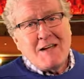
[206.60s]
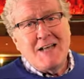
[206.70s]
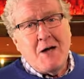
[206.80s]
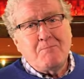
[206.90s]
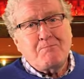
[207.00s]

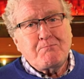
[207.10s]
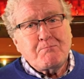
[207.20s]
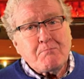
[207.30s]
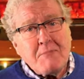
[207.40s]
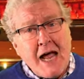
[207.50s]
Now,
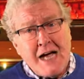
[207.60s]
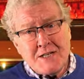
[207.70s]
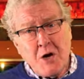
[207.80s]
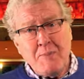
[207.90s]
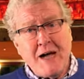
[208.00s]

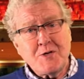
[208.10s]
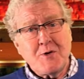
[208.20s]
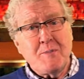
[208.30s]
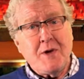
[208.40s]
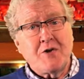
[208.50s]
as our panto
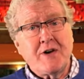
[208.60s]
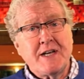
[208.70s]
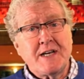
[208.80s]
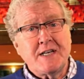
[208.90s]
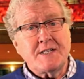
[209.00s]
at the
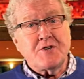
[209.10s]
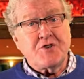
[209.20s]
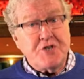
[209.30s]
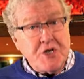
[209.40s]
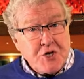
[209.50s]
Belgrade is a
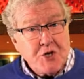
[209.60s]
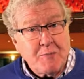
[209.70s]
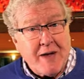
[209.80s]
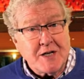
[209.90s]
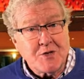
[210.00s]
traditional
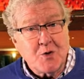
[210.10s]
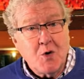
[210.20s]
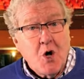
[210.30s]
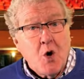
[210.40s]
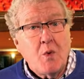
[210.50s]
panto,
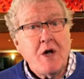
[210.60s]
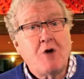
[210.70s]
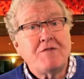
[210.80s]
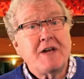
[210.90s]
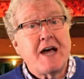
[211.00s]
we
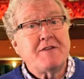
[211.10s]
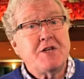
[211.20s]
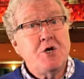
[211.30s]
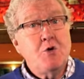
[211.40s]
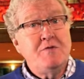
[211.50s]
often have a
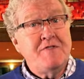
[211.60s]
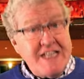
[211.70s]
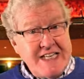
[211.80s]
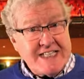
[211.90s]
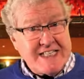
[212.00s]
UV